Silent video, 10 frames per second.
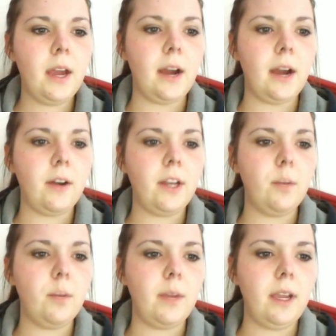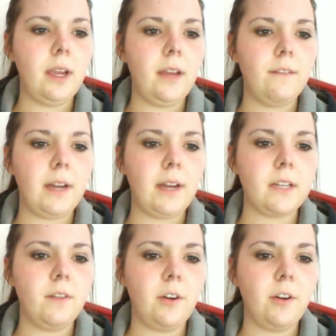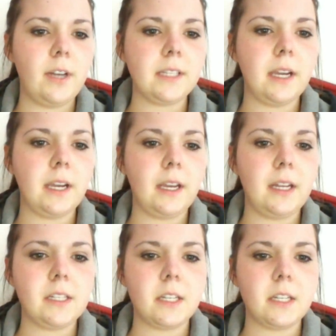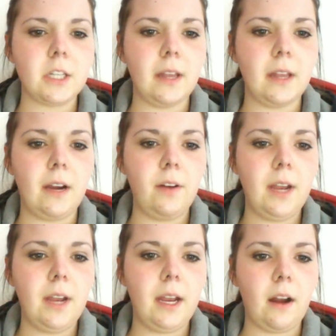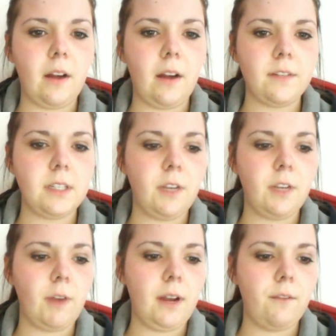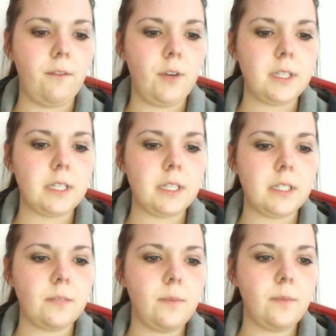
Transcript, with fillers: How can you be effective and Christ like against such loud and often degrading voices?